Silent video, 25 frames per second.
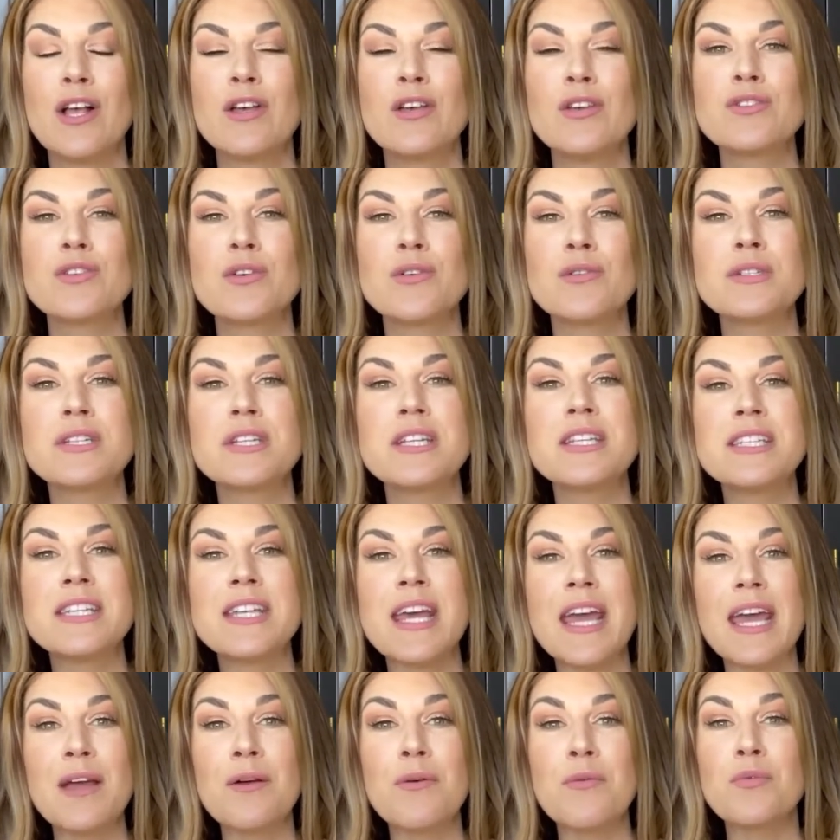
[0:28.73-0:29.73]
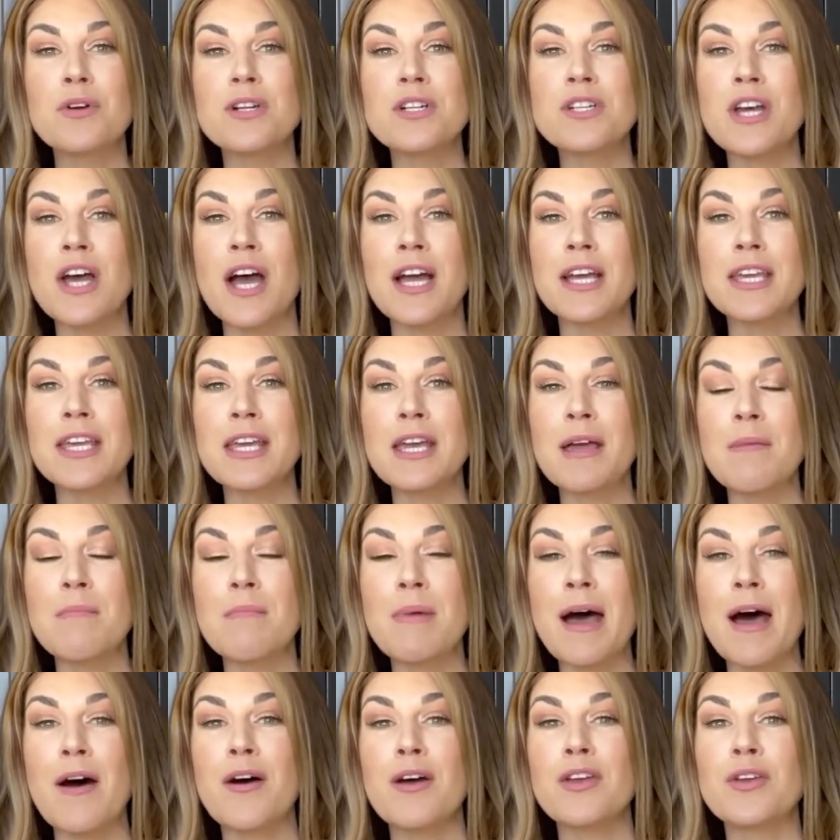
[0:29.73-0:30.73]
So today we're talking
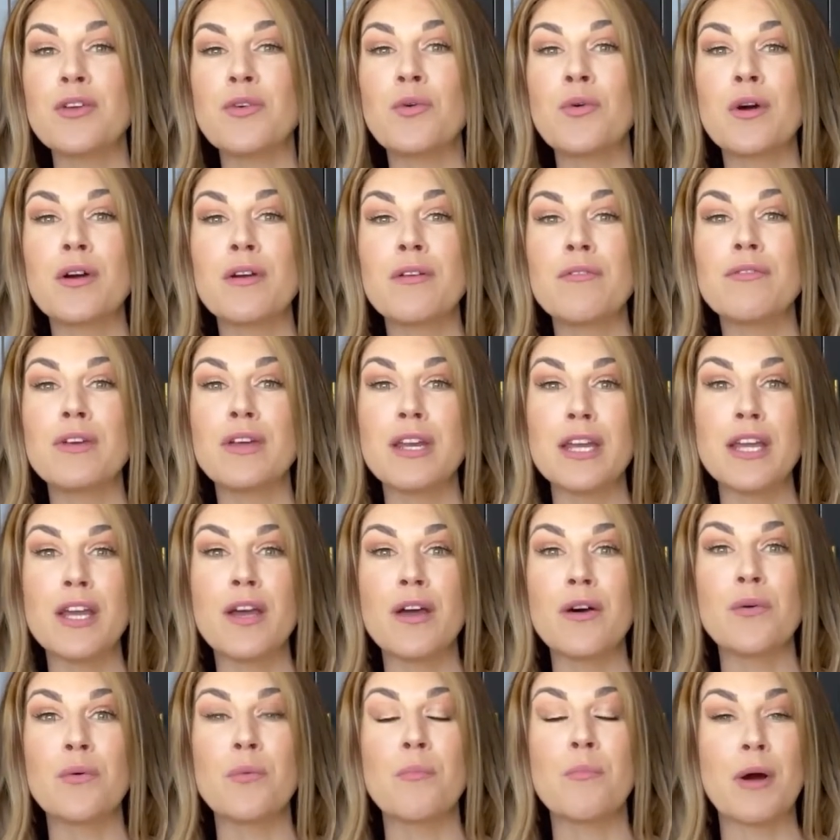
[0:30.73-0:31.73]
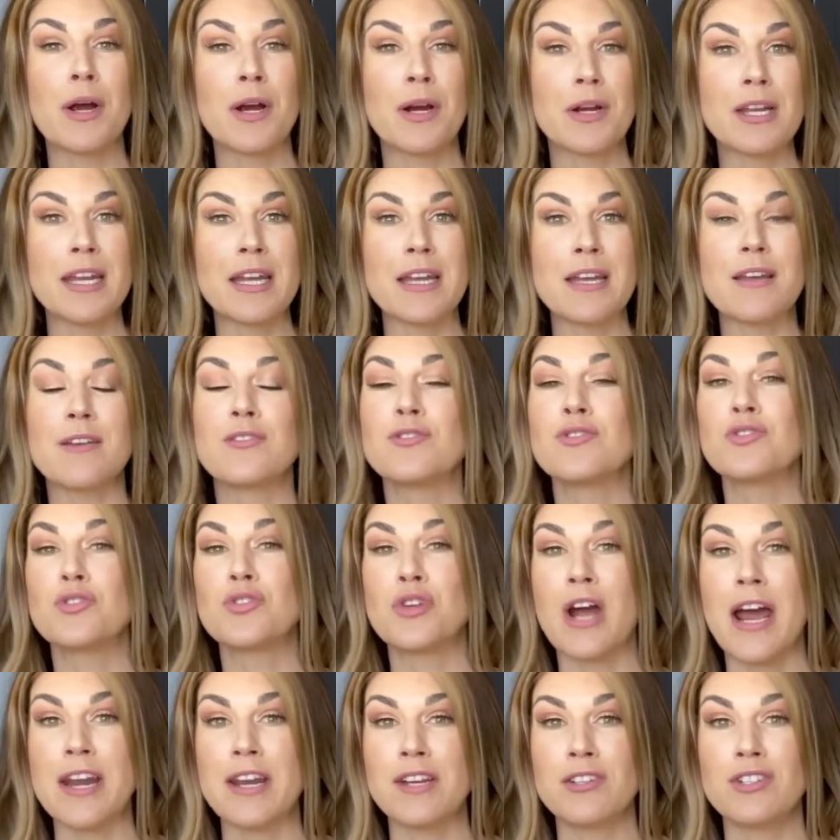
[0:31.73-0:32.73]
about your video marketing
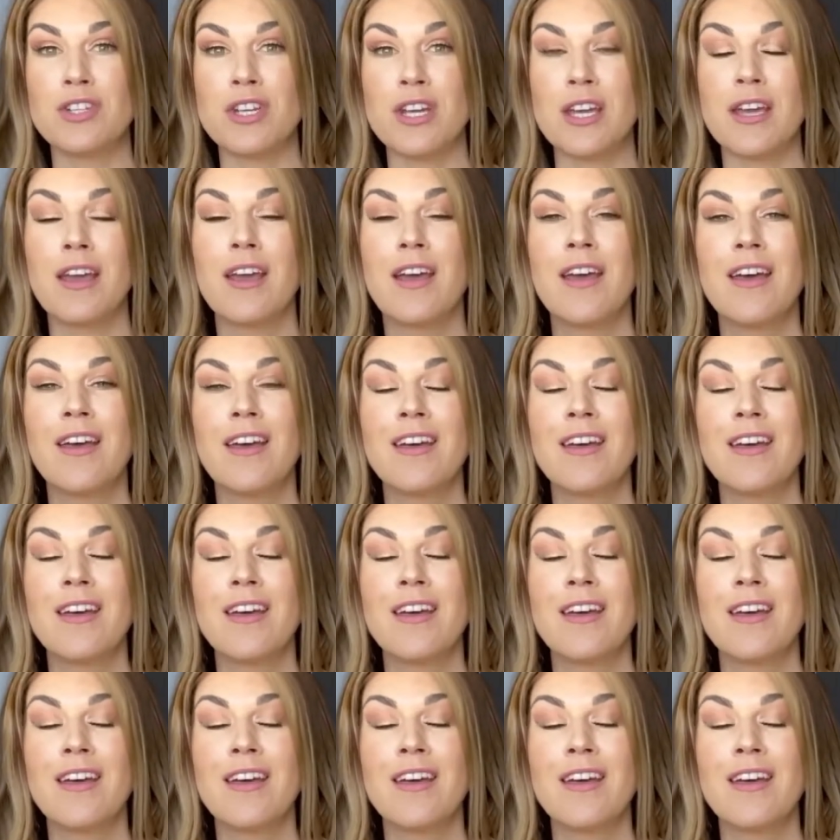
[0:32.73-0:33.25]
strategy.